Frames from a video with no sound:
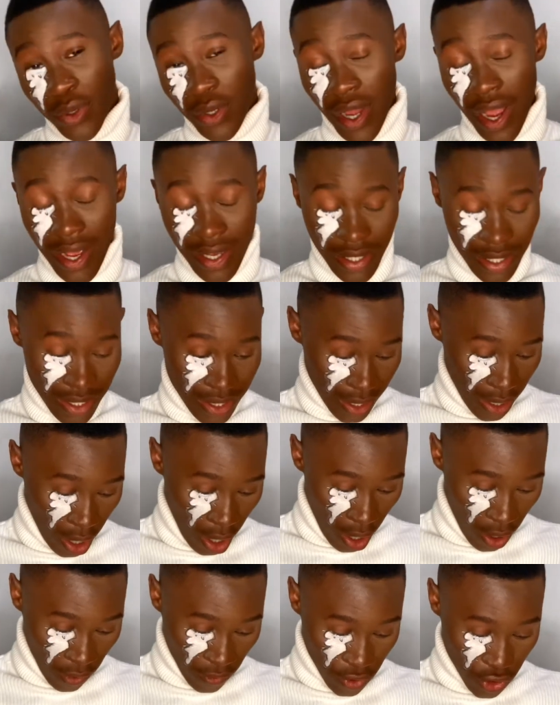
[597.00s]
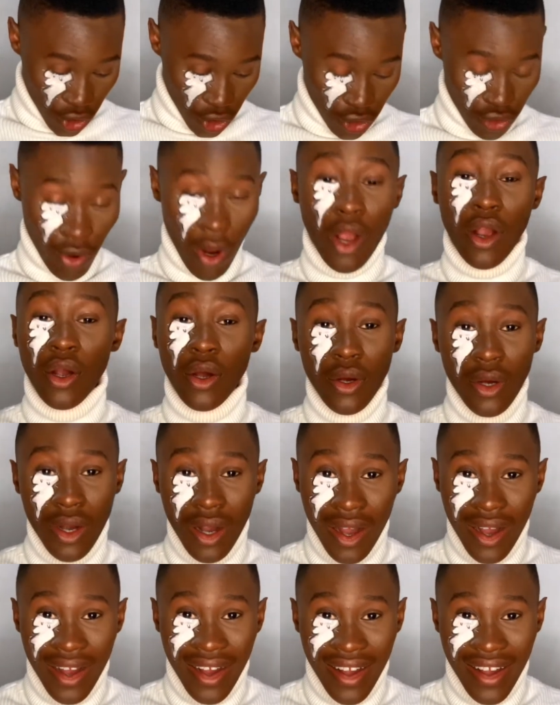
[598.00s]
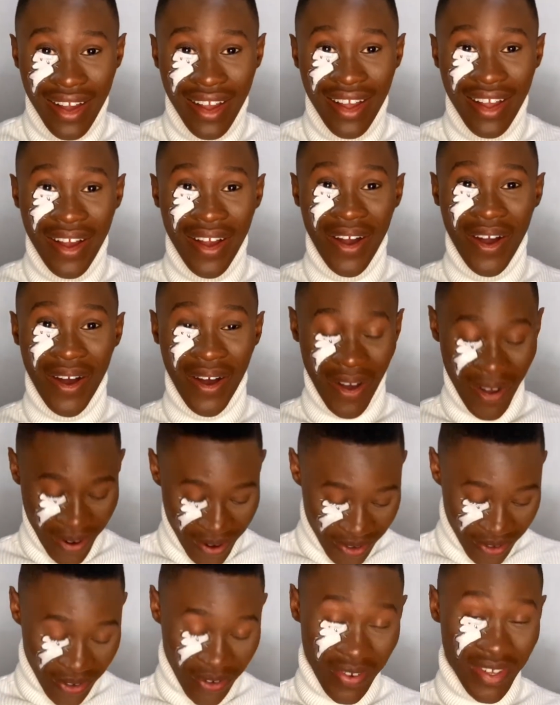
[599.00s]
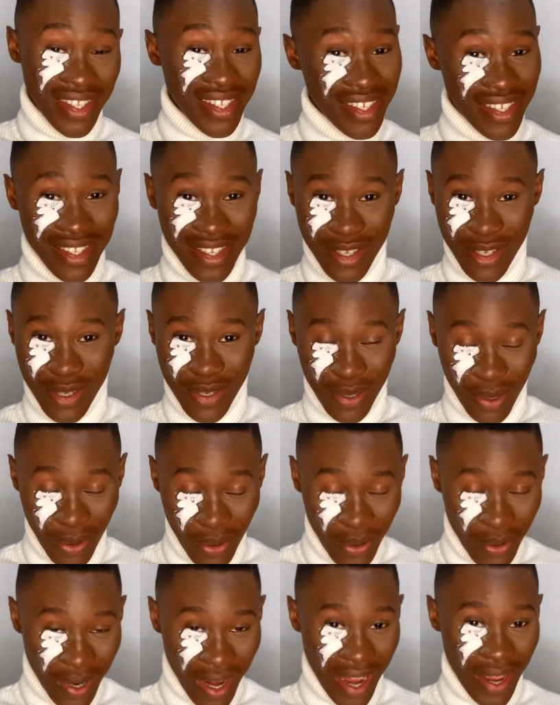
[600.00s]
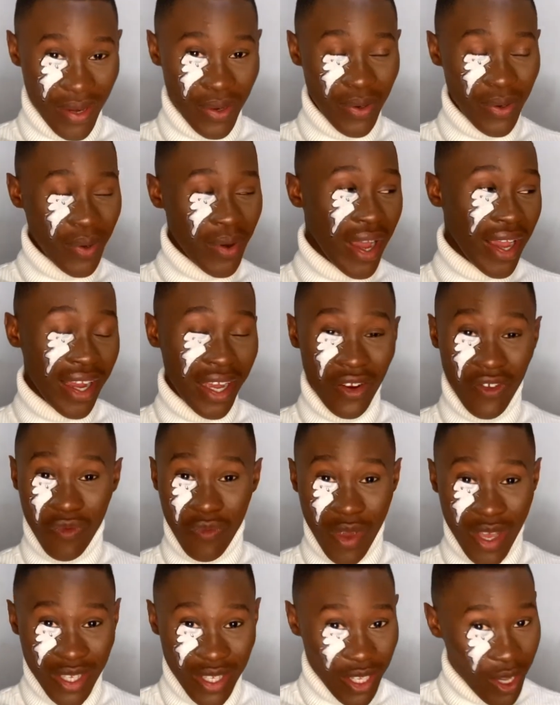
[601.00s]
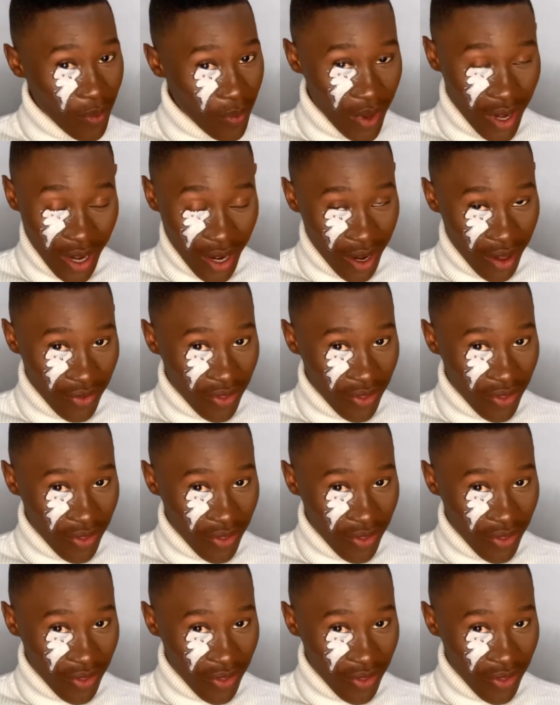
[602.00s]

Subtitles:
This is a lot of struggle on creating this look. I know I kind of mess up a lot of